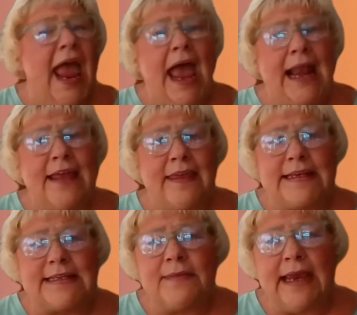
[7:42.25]
And I think
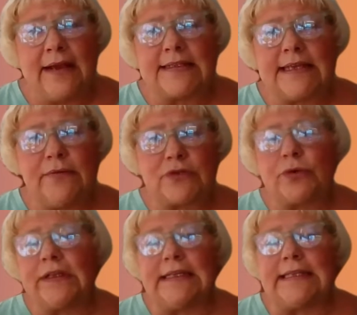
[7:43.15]
something else that was
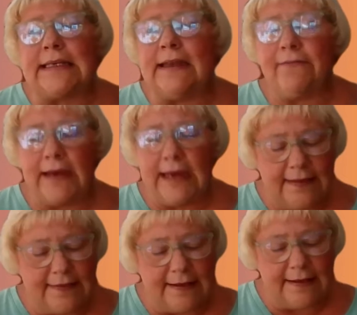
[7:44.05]
really significant
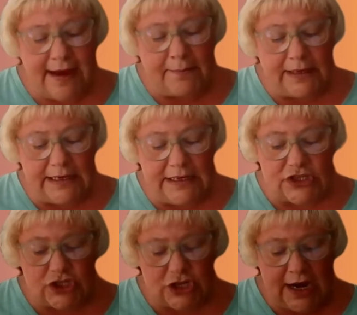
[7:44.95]
that families
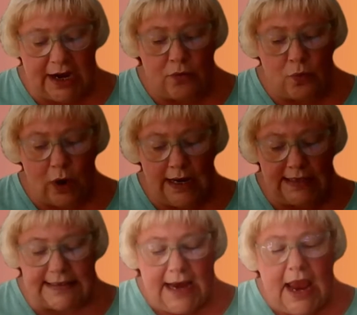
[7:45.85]
shared
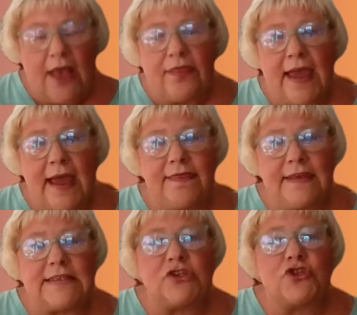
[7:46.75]
was that
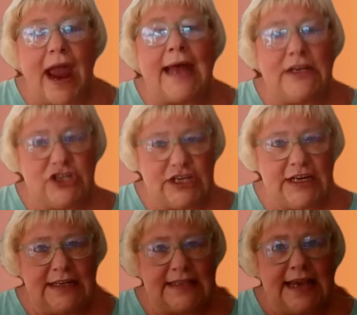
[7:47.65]
the
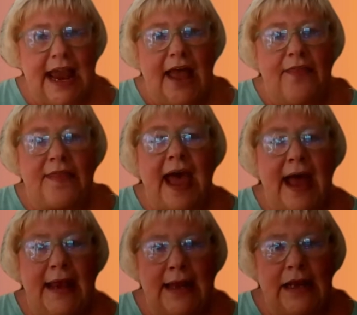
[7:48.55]
strategies
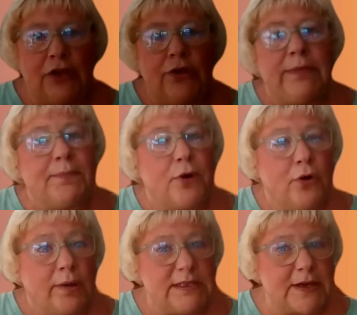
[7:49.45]
that an Include Me
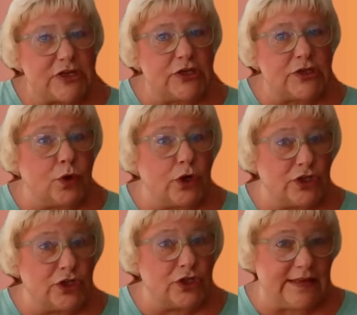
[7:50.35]
program specialist worked
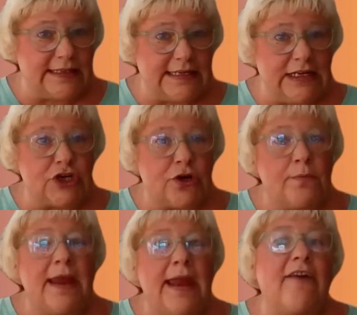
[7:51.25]
on with a teacher, or
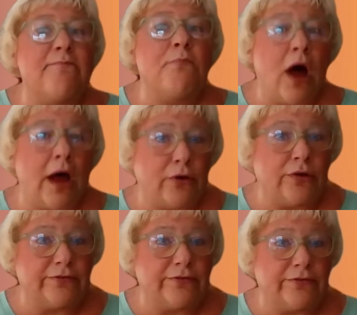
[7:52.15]
may have modeled
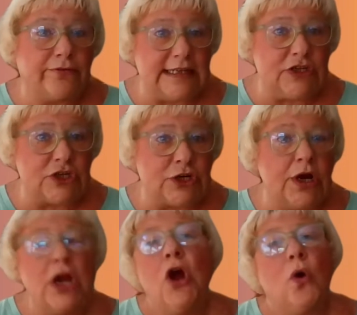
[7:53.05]
for a
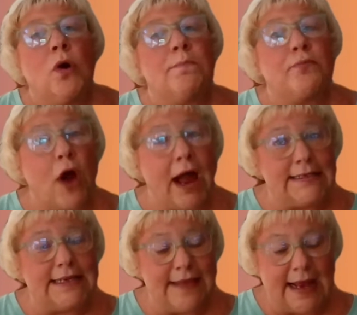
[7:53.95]
teacher or
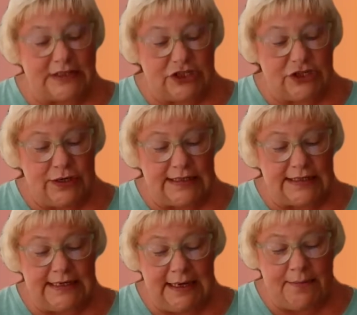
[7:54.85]
brought to that student's
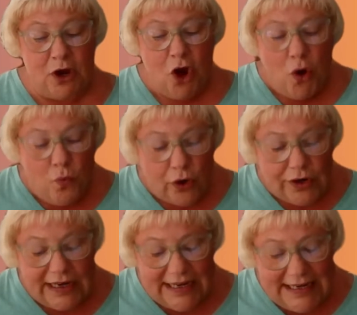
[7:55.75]
team,
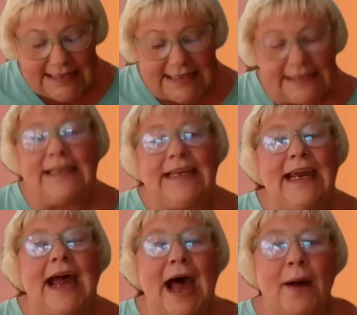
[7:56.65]
were
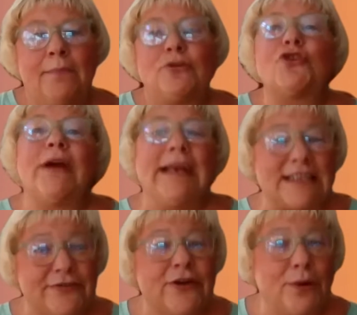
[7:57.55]
easily
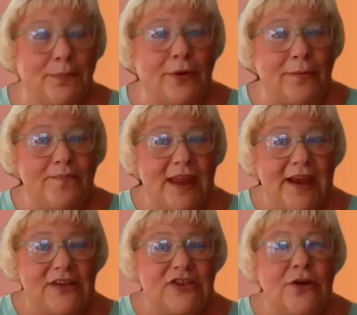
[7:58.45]
transferable.
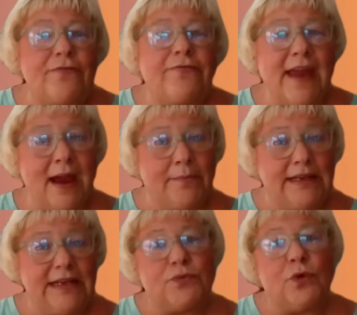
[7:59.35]
So
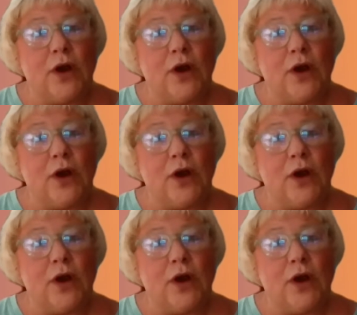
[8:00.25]
families were